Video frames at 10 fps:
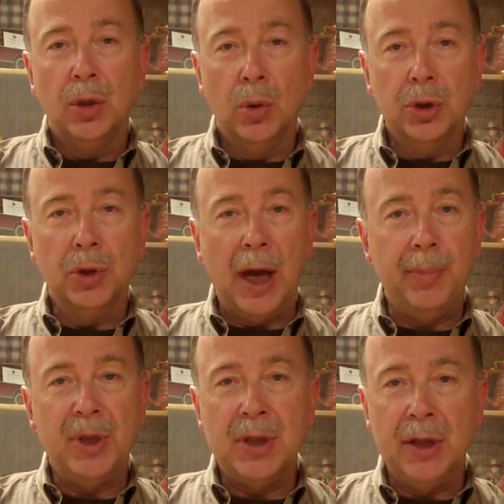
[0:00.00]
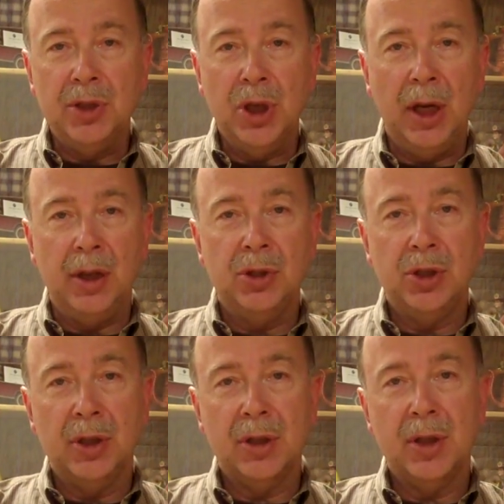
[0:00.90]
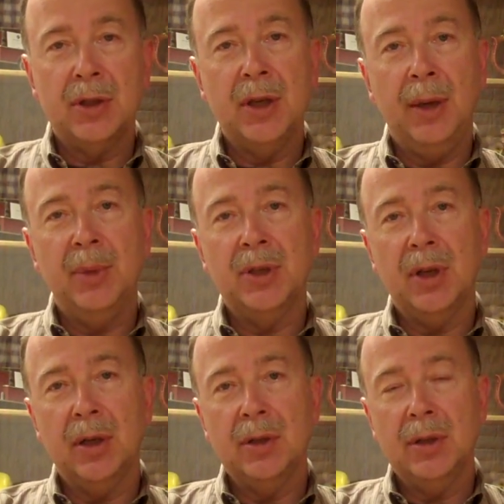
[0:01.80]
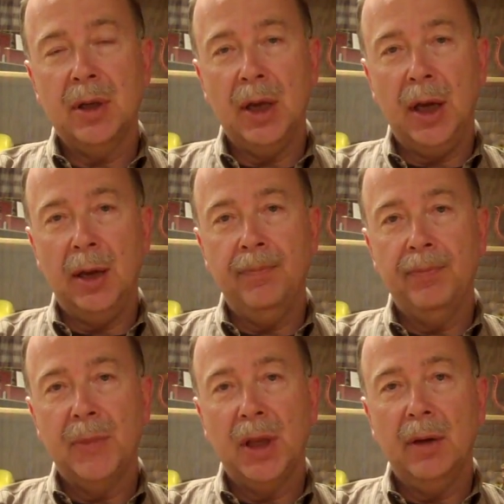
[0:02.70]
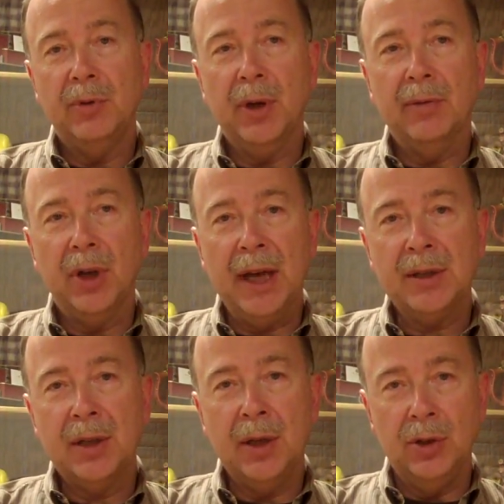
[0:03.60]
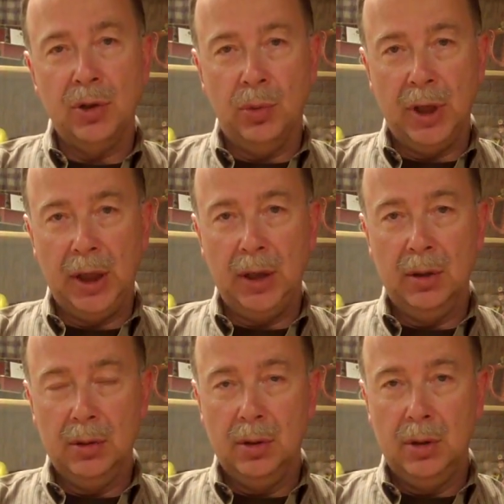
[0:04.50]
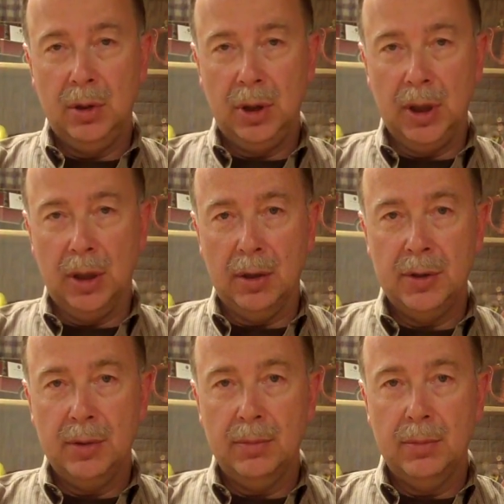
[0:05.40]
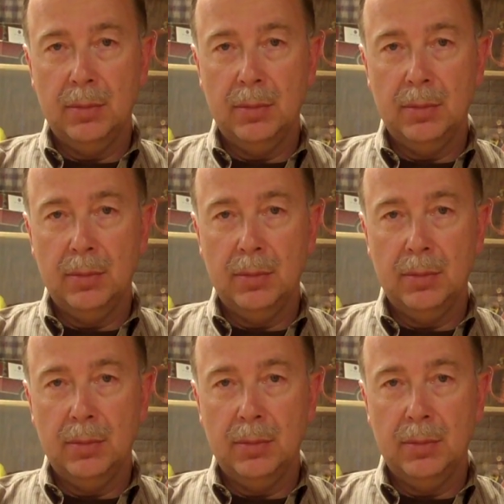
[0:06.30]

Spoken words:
your drop is unchanged. It's the same as it is today. If you have less than 20 years,